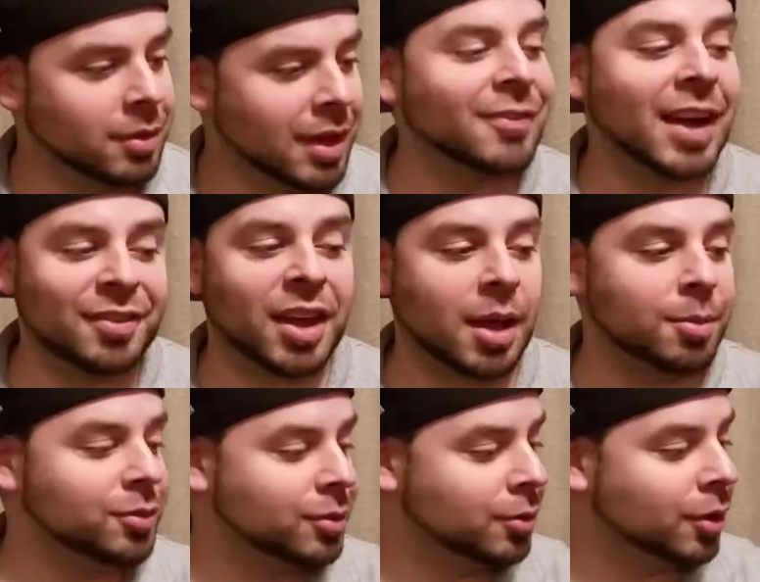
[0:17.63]
I have 5
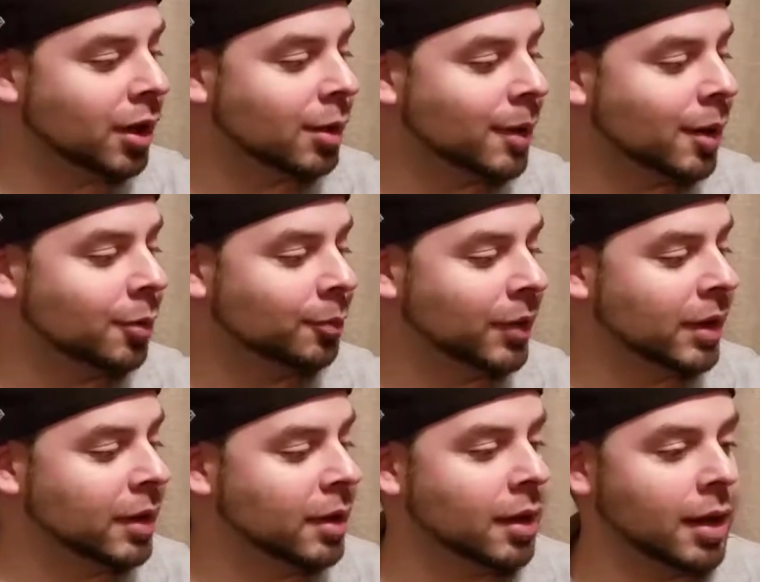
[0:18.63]
games to talk about.
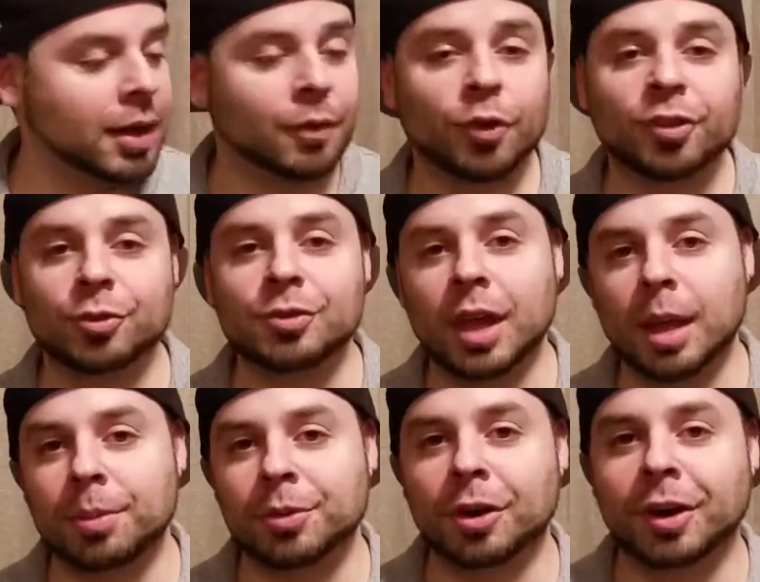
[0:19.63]
And the first 2
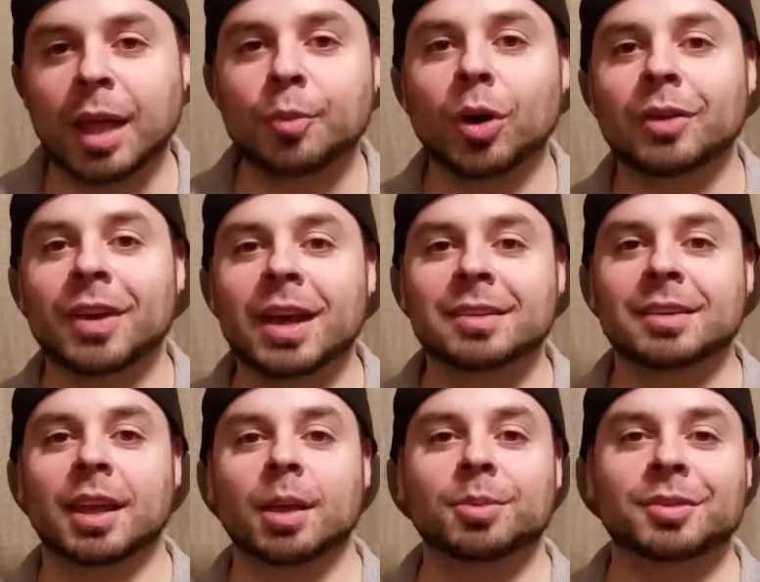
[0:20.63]
games are Game Boy Advance
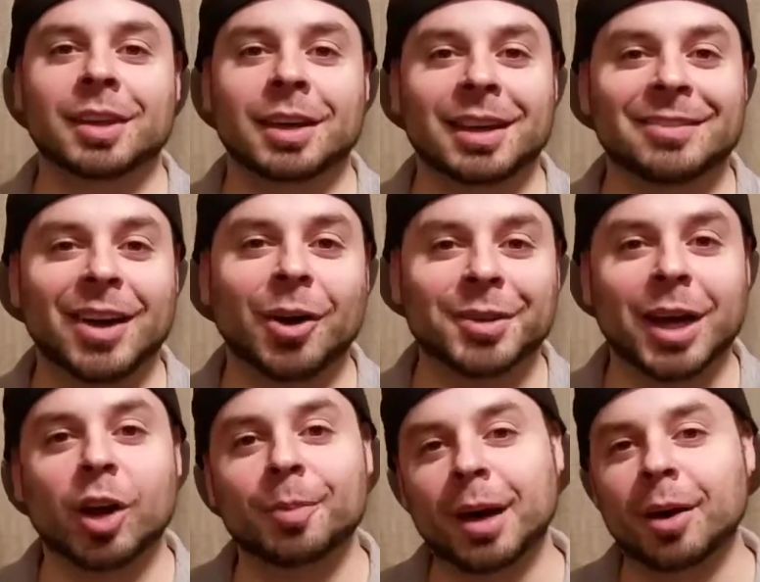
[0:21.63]
games that I found
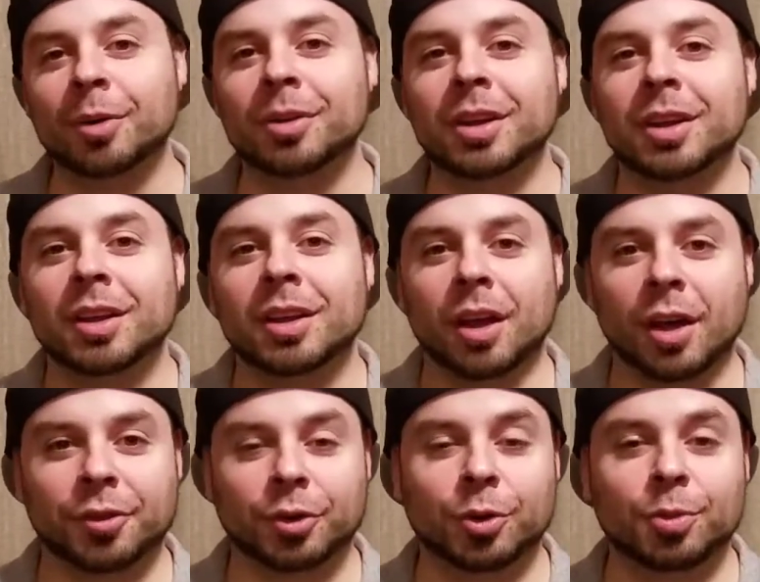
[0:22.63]
out about
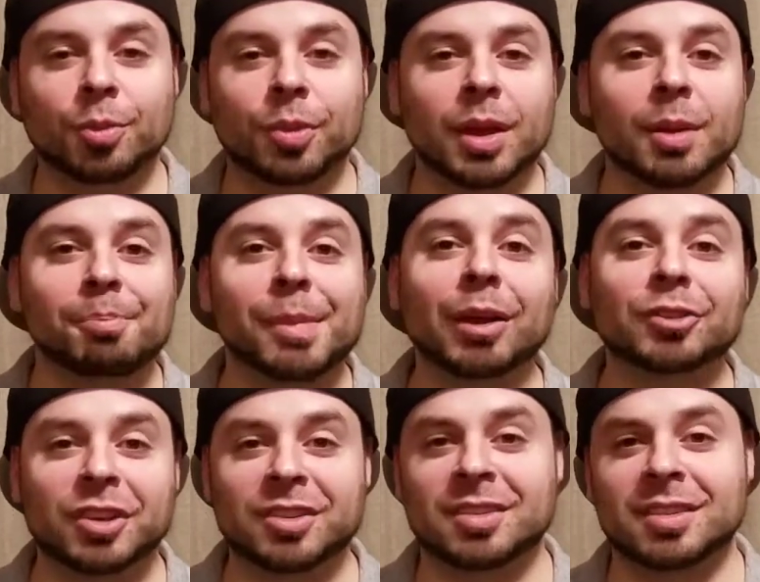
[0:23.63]
through Mel
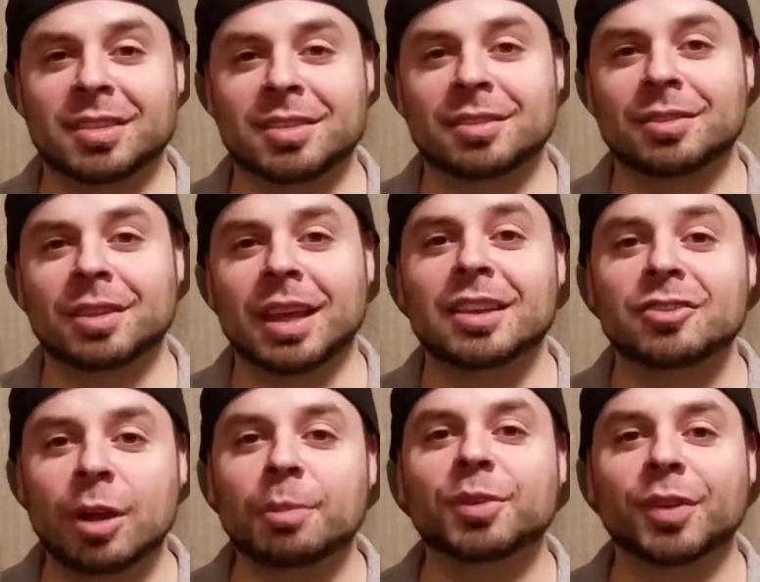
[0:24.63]
Jesus' Hidden
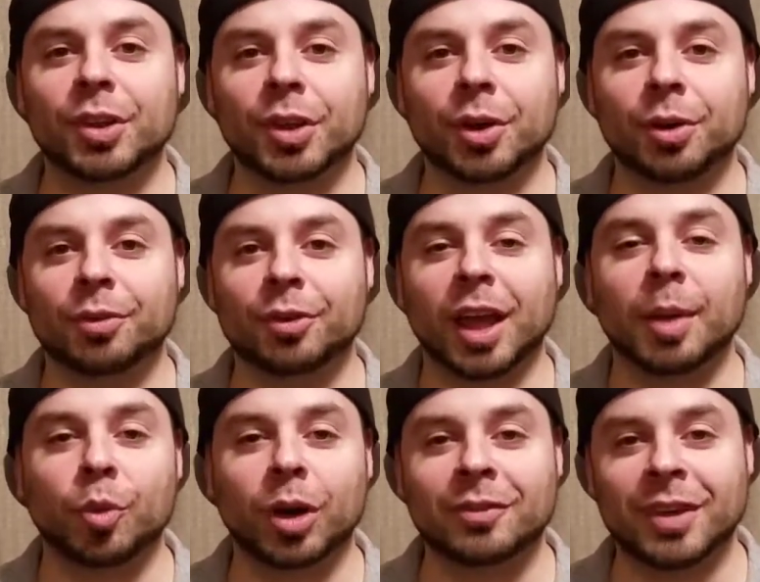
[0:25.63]
Gems video for
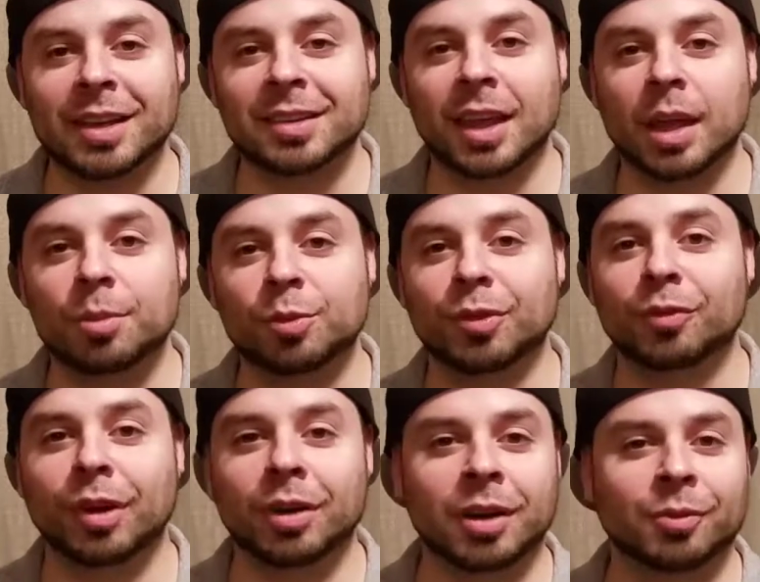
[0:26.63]
Game Boy Advance games with
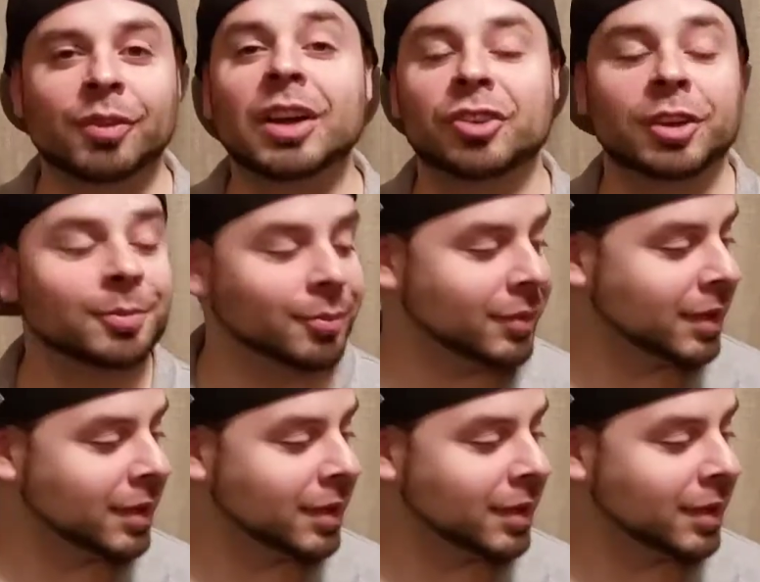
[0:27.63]
Reggie.